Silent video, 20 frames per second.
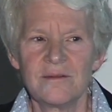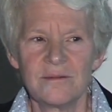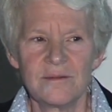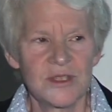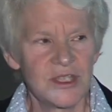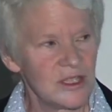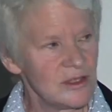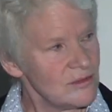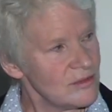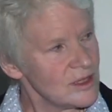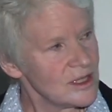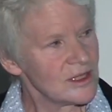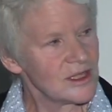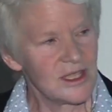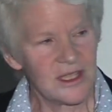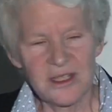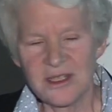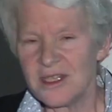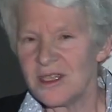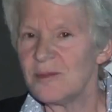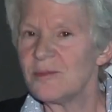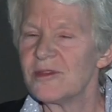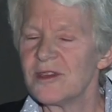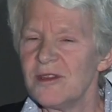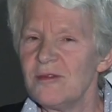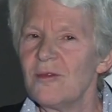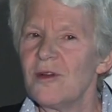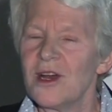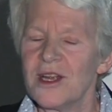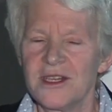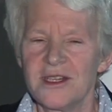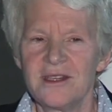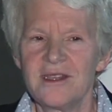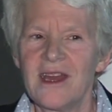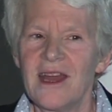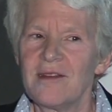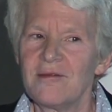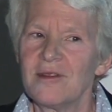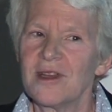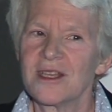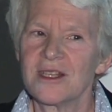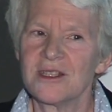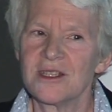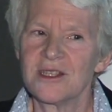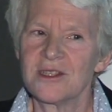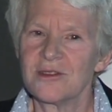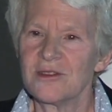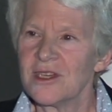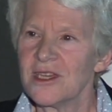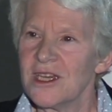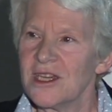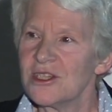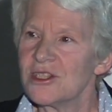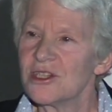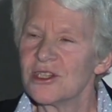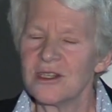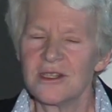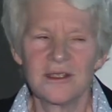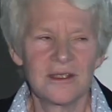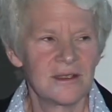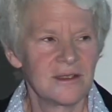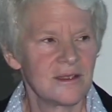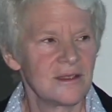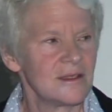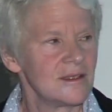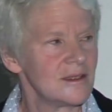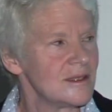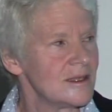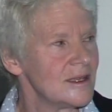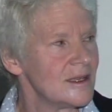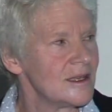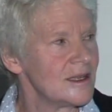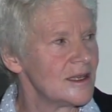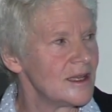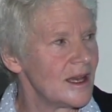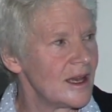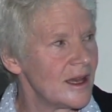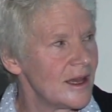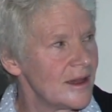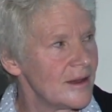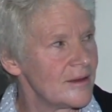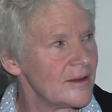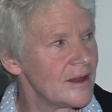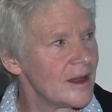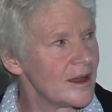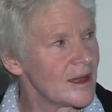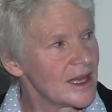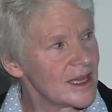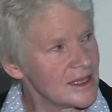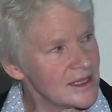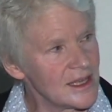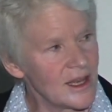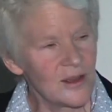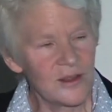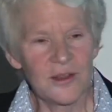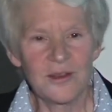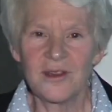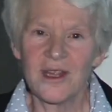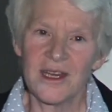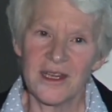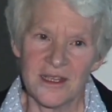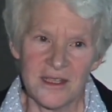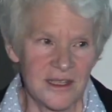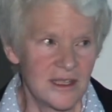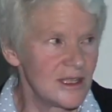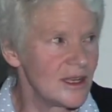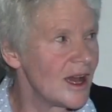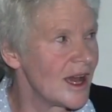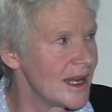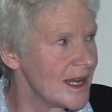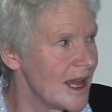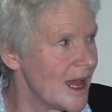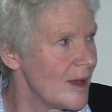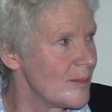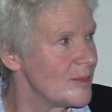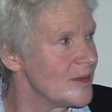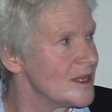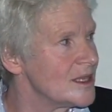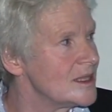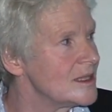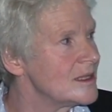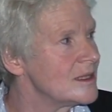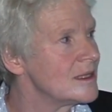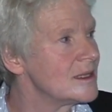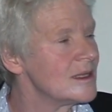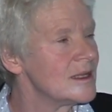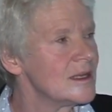she really deeply wanted that reconciliation. I can tell you that it did not happen.